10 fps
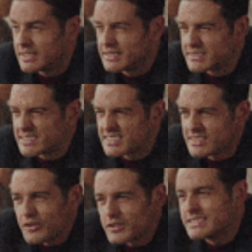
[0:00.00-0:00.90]
to do
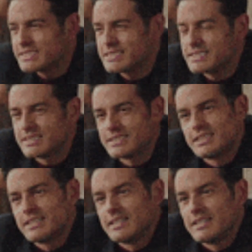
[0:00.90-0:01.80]
something where you're
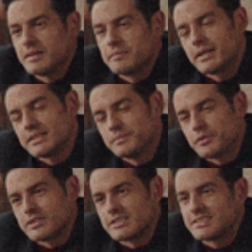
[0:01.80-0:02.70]
gonna randomly
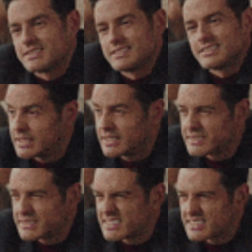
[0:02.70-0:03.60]
like i'm gonna
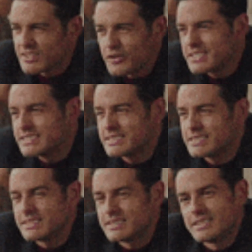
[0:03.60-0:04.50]
fire you
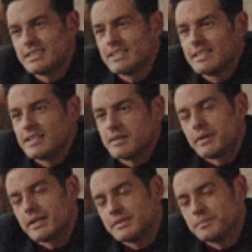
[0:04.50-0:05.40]
and, and,
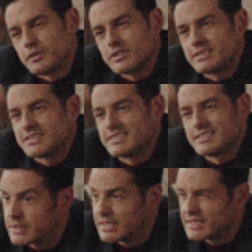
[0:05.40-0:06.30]
and move on
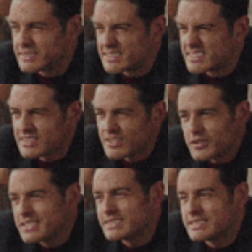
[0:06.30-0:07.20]
you know what i'm saying
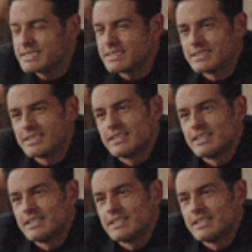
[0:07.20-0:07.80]
uh,